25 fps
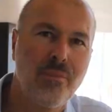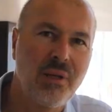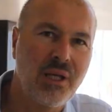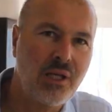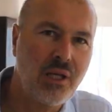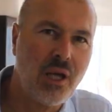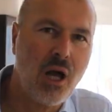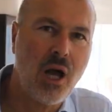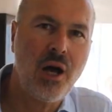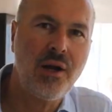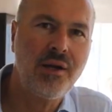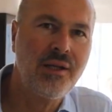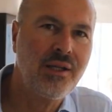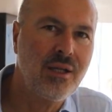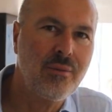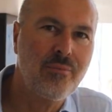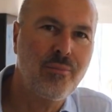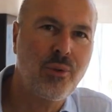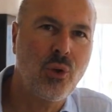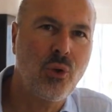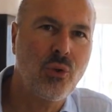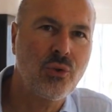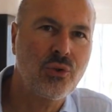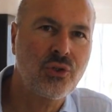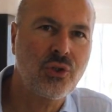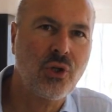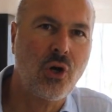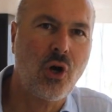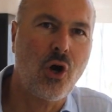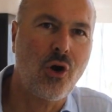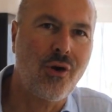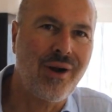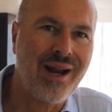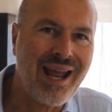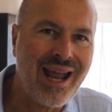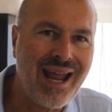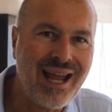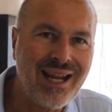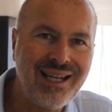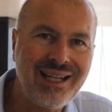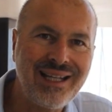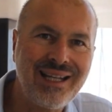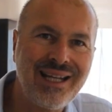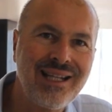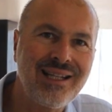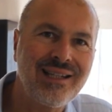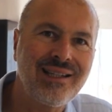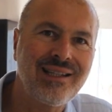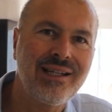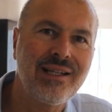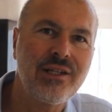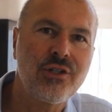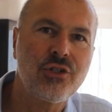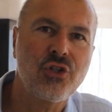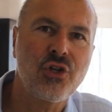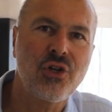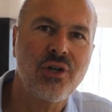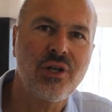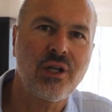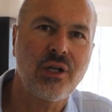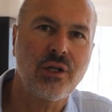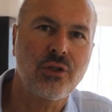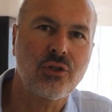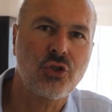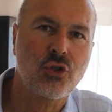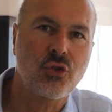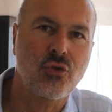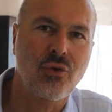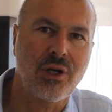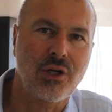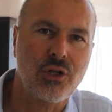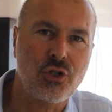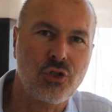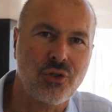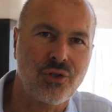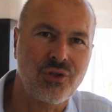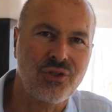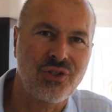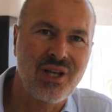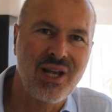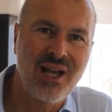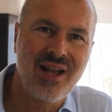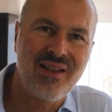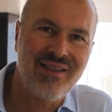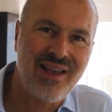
McConaghy Boats are elegantly engineered structures